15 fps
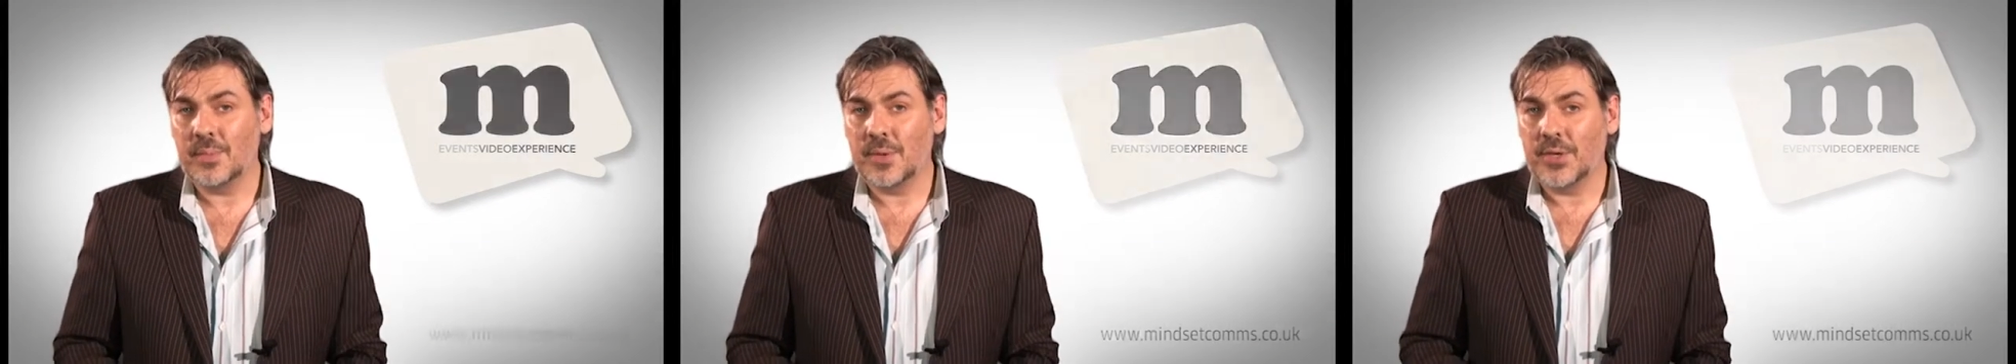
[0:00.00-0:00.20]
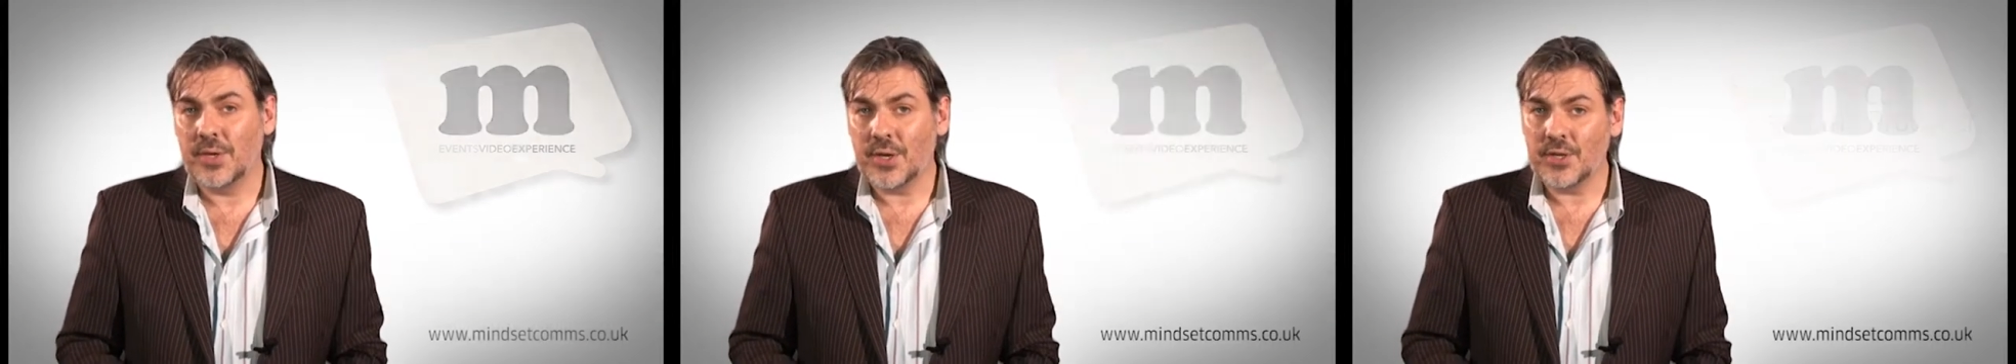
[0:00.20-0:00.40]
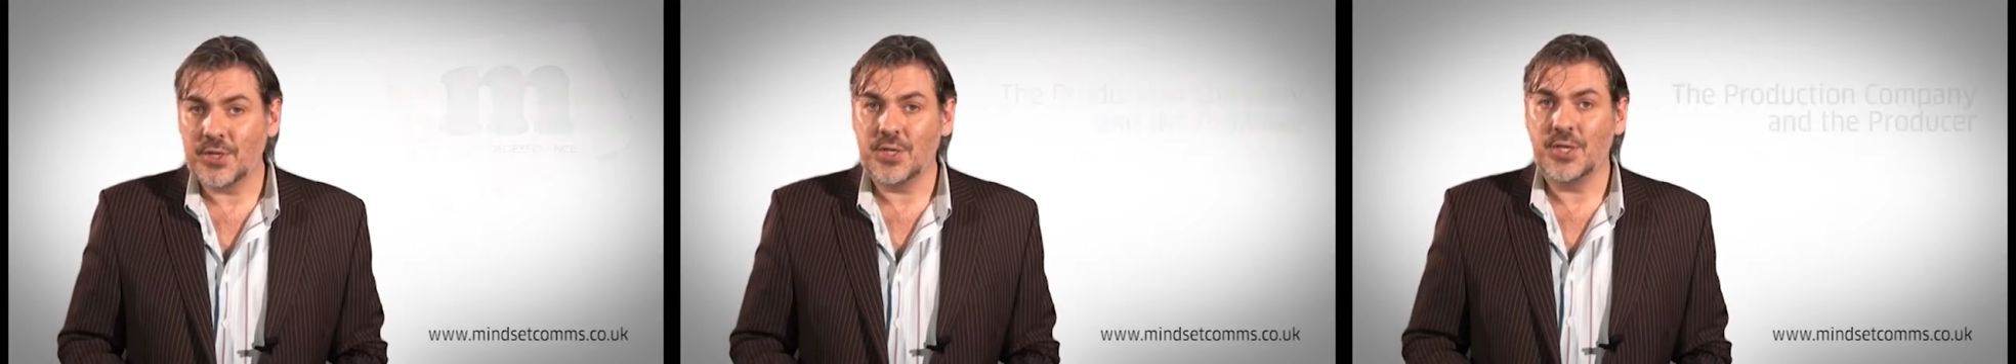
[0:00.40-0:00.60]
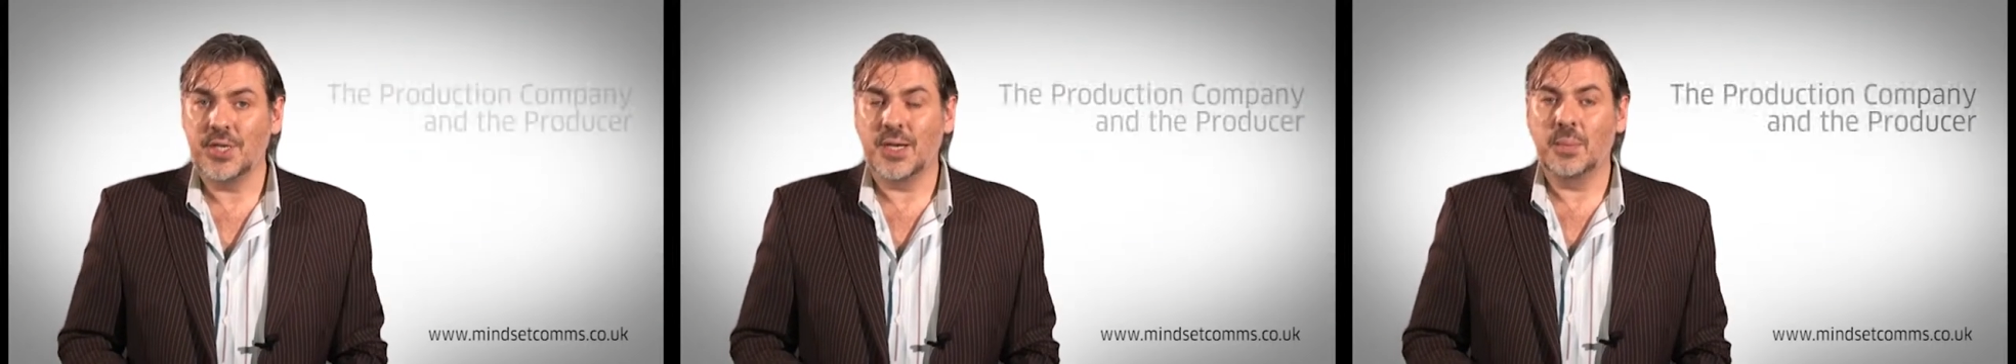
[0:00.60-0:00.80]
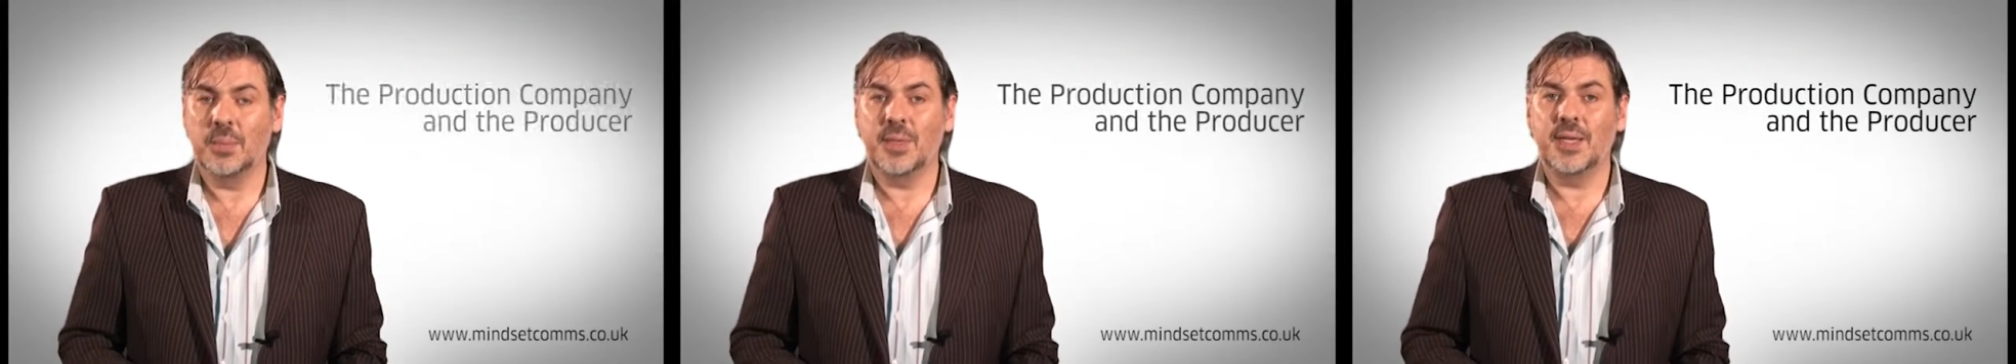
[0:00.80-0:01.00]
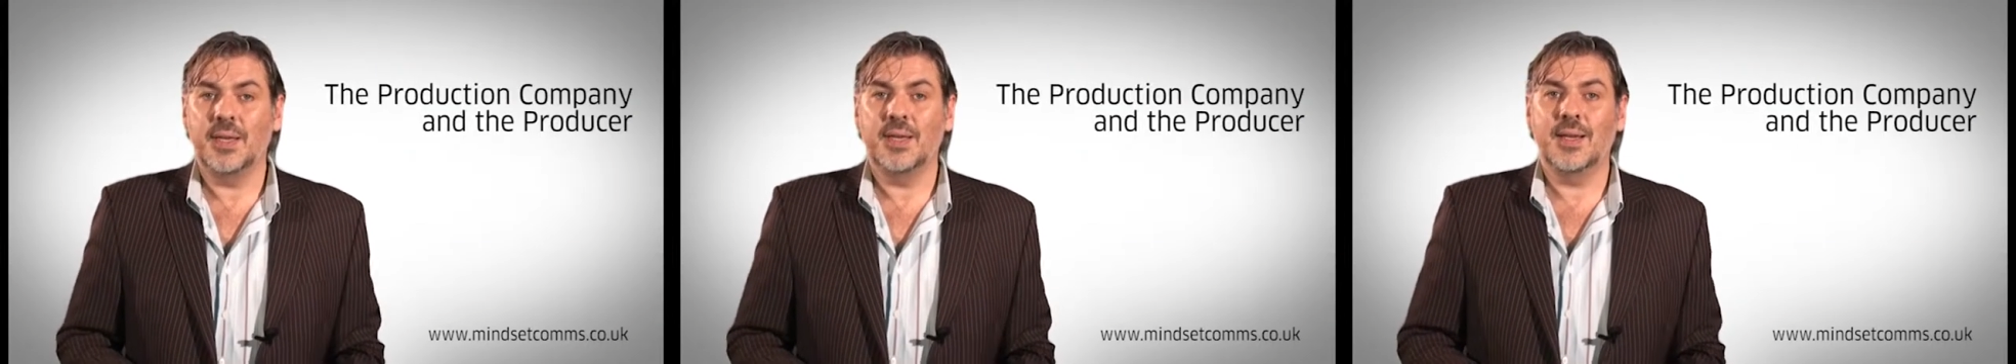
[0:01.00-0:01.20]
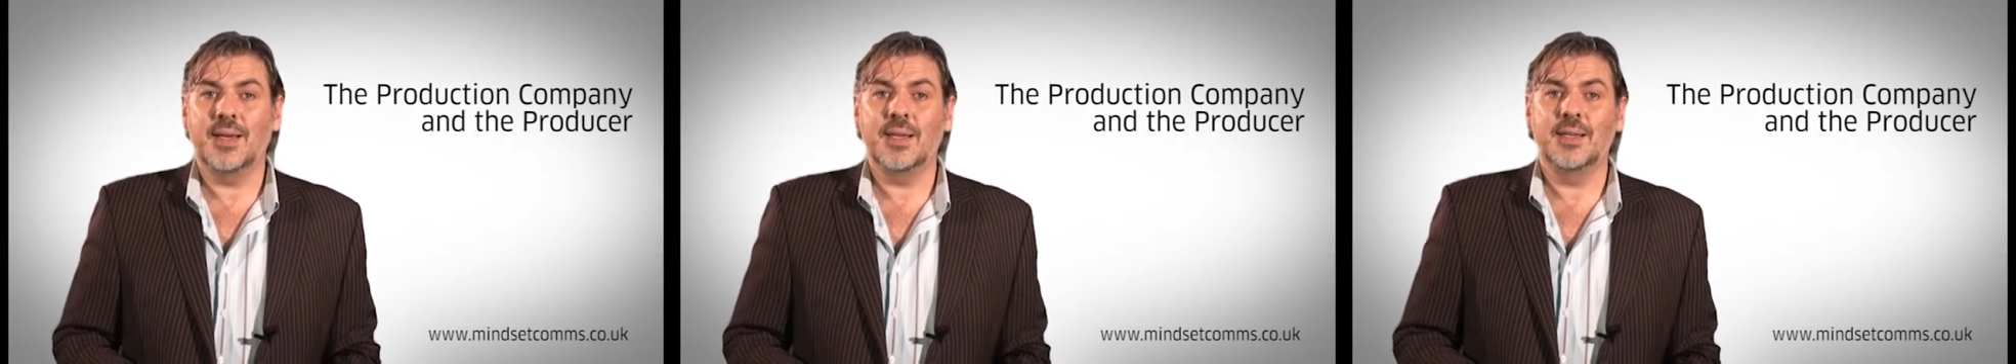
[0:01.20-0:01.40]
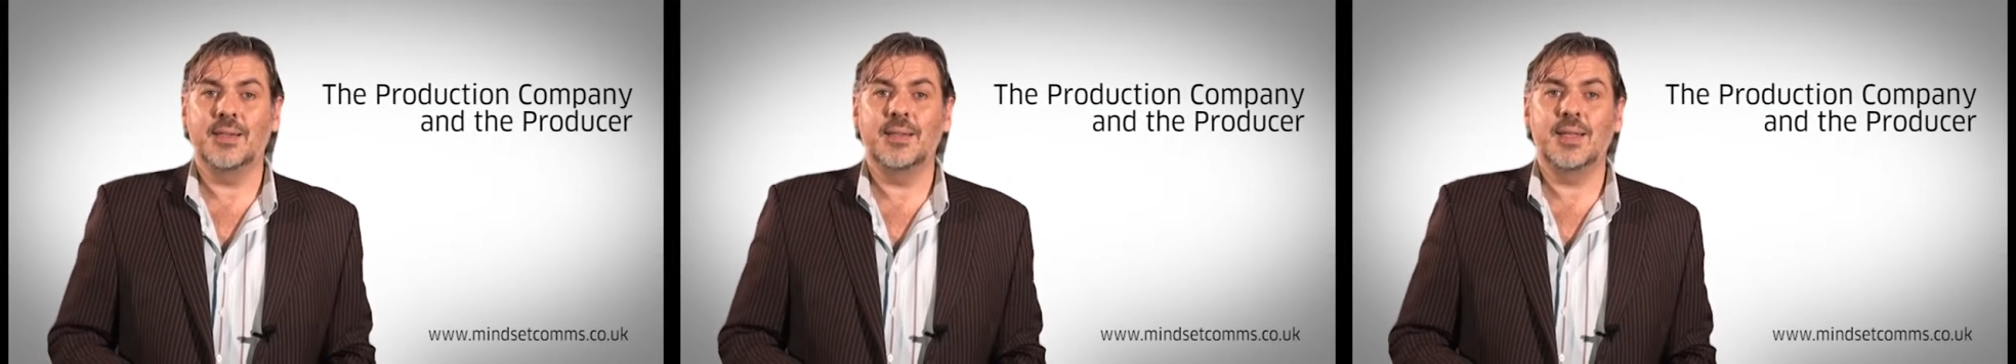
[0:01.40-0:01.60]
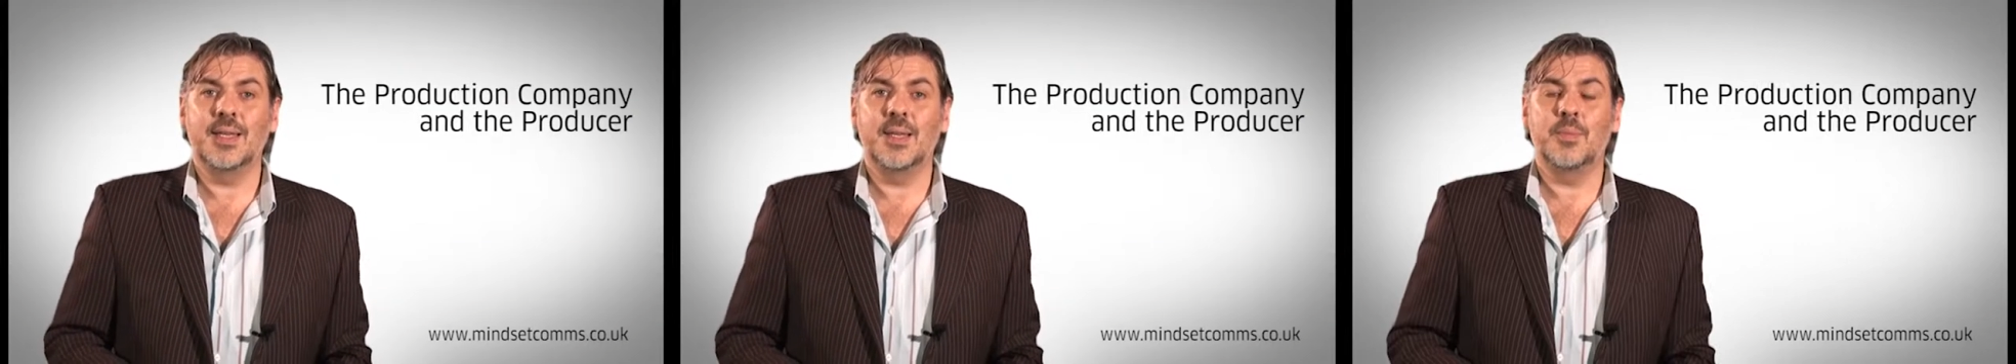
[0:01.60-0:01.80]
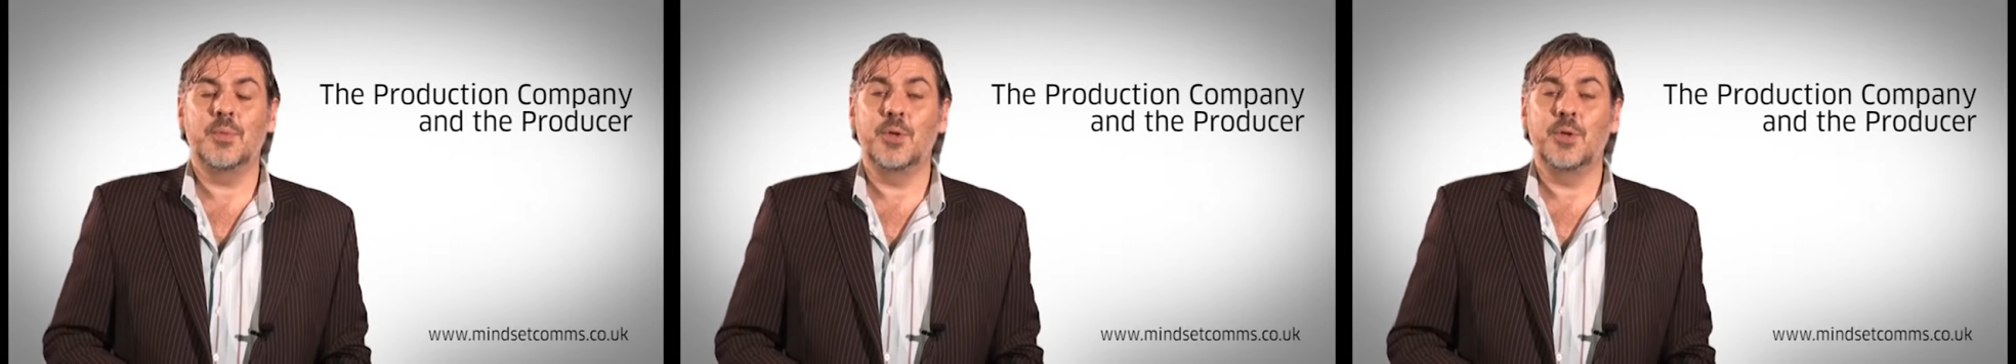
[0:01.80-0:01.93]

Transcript: production company and the